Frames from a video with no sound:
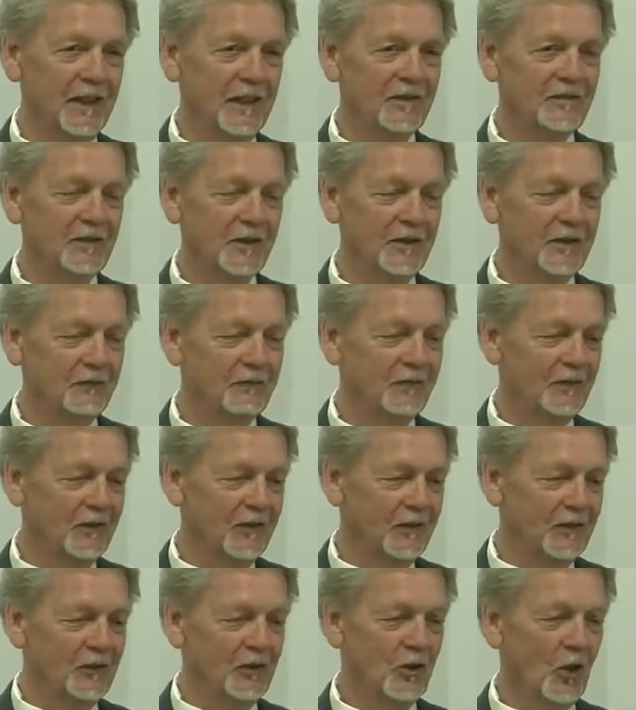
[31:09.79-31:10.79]
He said, if,
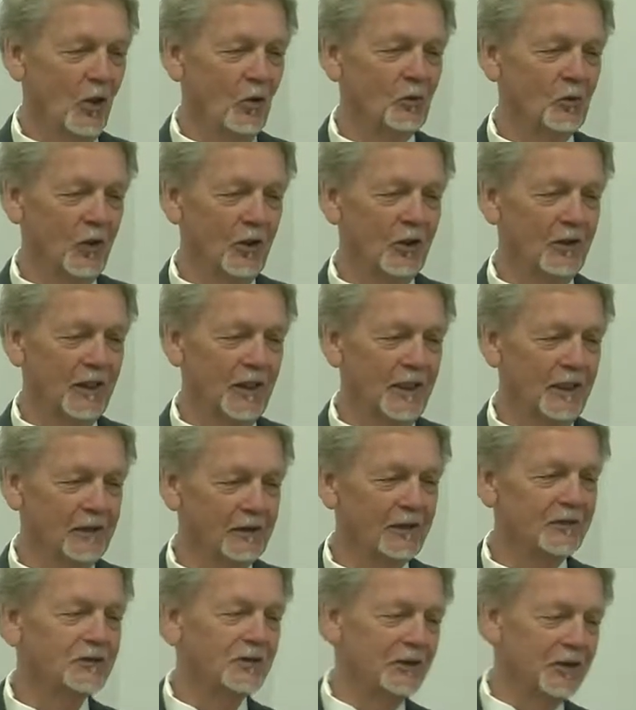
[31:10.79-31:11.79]
Go learn
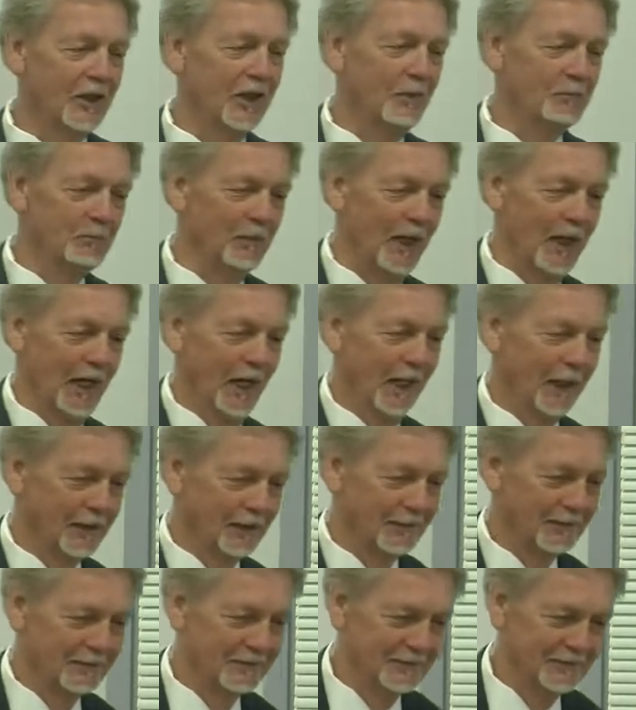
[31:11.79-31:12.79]
English and come back